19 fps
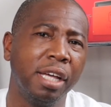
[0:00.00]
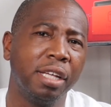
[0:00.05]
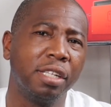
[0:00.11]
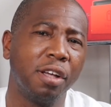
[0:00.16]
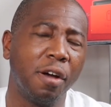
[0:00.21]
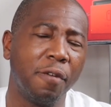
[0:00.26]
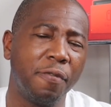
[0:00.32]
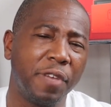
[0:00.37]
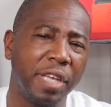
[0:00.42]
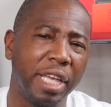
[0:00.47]

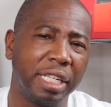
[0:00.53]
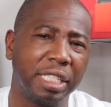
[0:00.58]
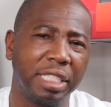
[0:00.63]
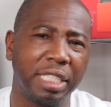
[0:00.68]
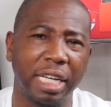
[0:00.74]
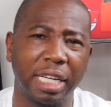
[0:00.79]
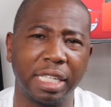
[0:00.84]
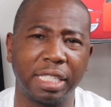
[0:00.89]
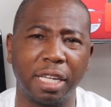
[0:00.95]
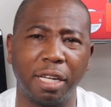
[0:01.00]
Don't forget to
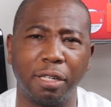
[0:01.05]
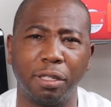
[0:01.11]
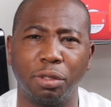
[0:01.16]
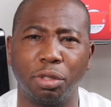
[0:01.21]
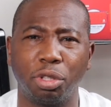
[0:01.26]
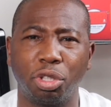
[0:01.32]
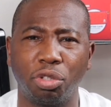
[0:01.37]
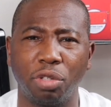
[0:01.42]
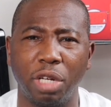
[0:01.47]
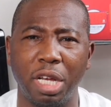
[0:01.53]
check us out on
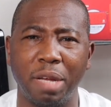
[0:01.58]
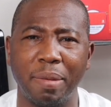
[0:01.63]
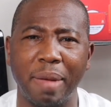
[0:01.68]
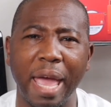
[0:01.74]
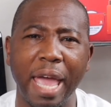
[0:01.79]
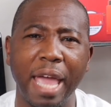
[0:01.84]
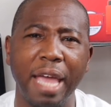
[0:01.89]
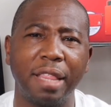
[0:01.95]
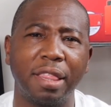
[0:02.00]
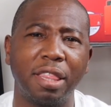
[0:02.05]
the stream,
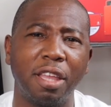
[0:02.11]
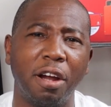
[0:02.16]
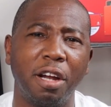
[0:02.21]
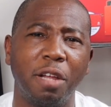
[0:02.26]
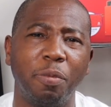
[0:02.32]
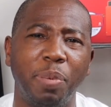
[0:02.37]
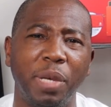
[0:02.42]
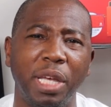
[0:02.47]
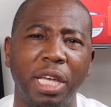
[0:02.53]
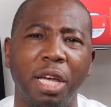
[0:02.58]

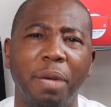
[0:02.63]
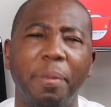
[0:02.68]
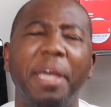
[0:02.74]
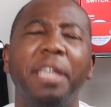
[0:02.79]
8:30 p.m.